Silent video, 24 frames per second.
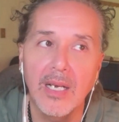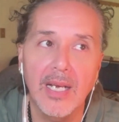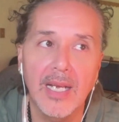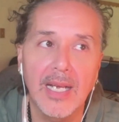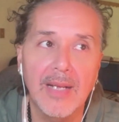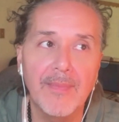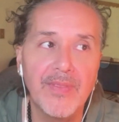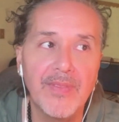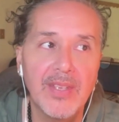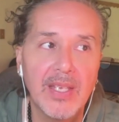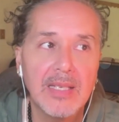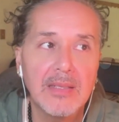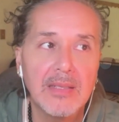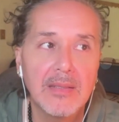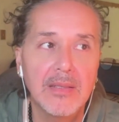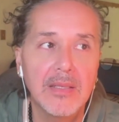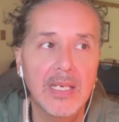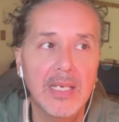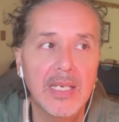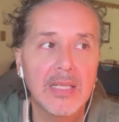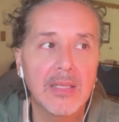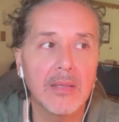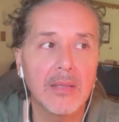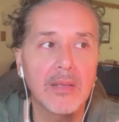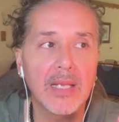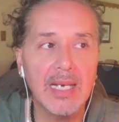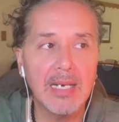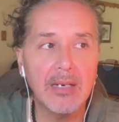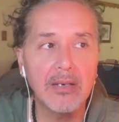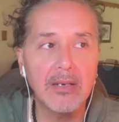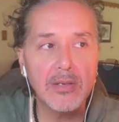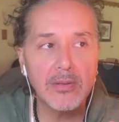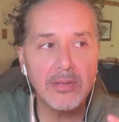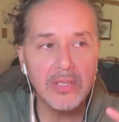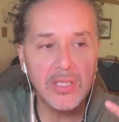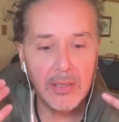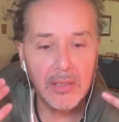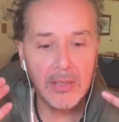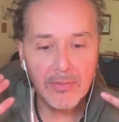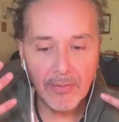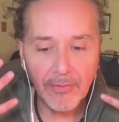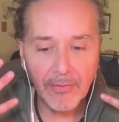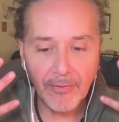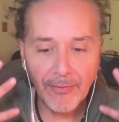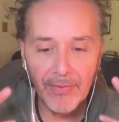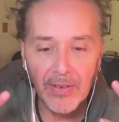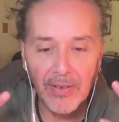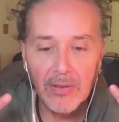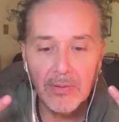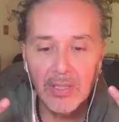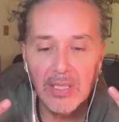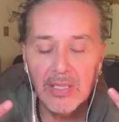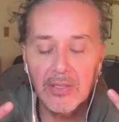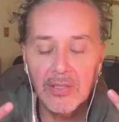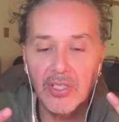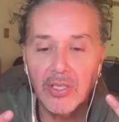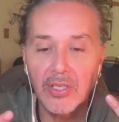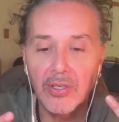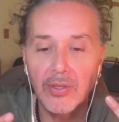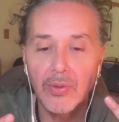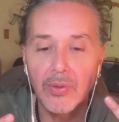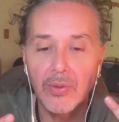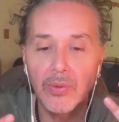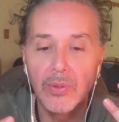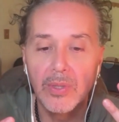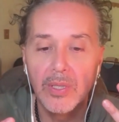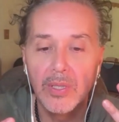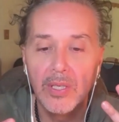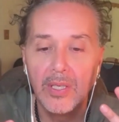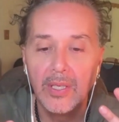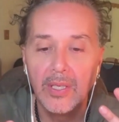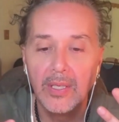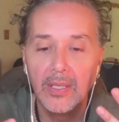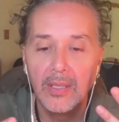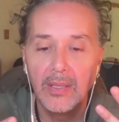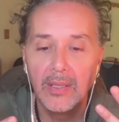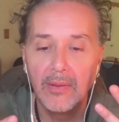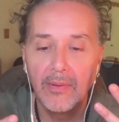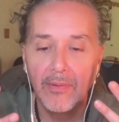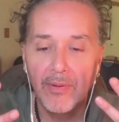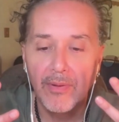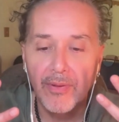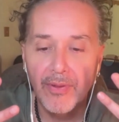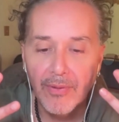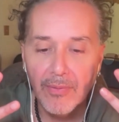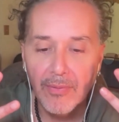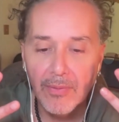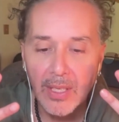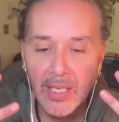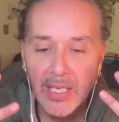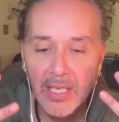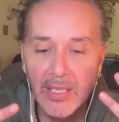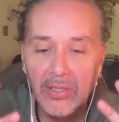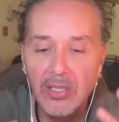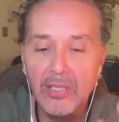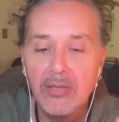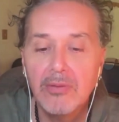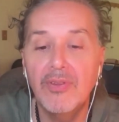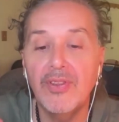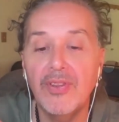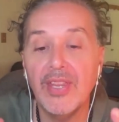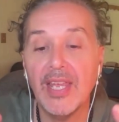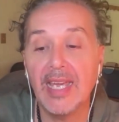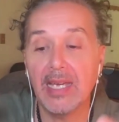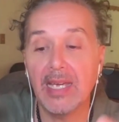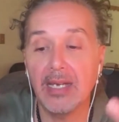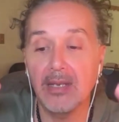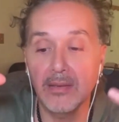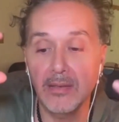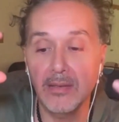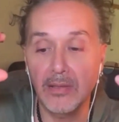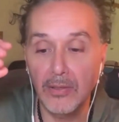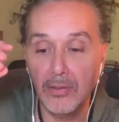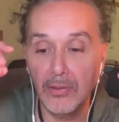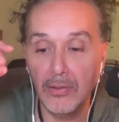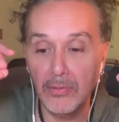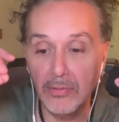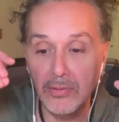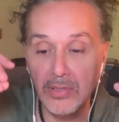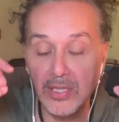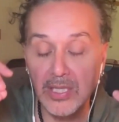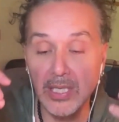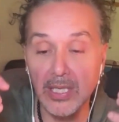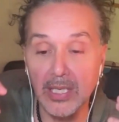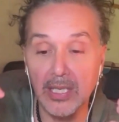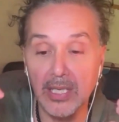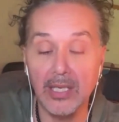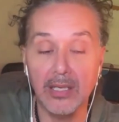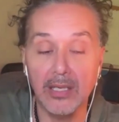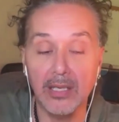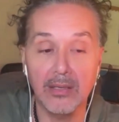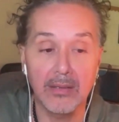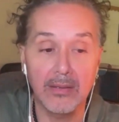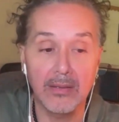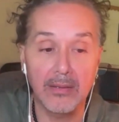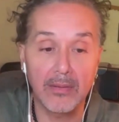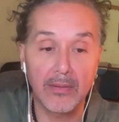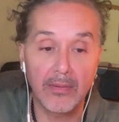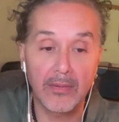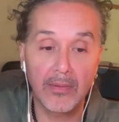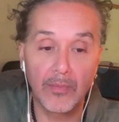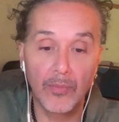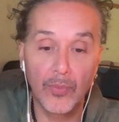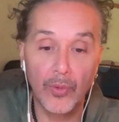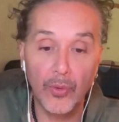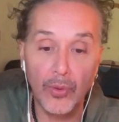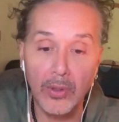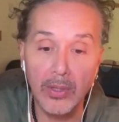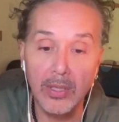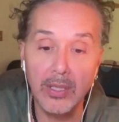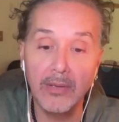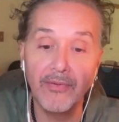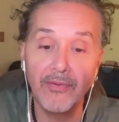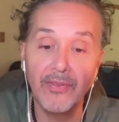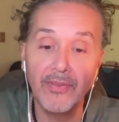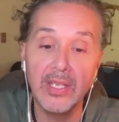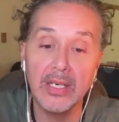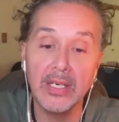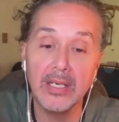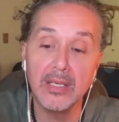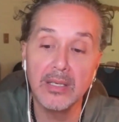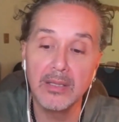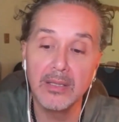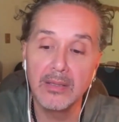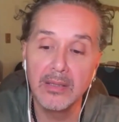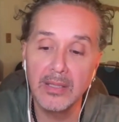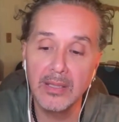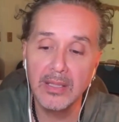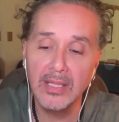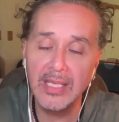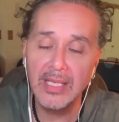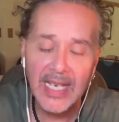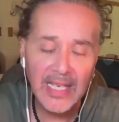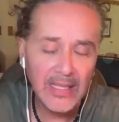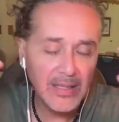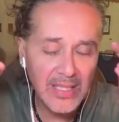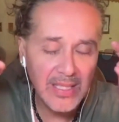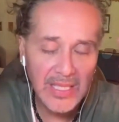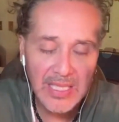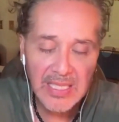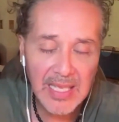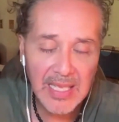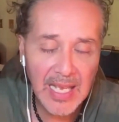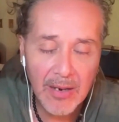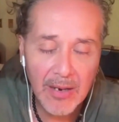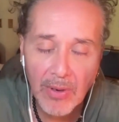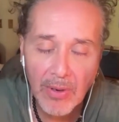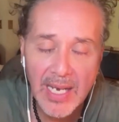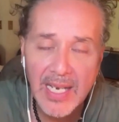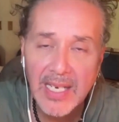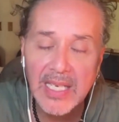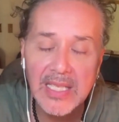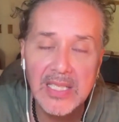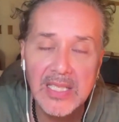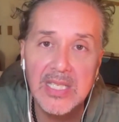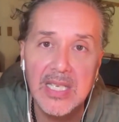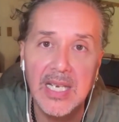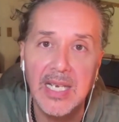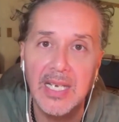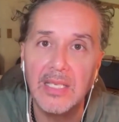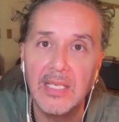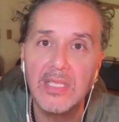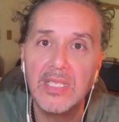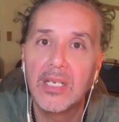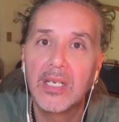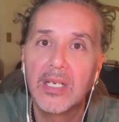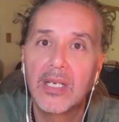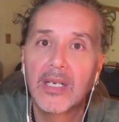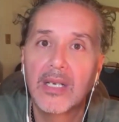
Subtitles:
And allowing yourself to feel into then using more of the, again, this is not rocket science,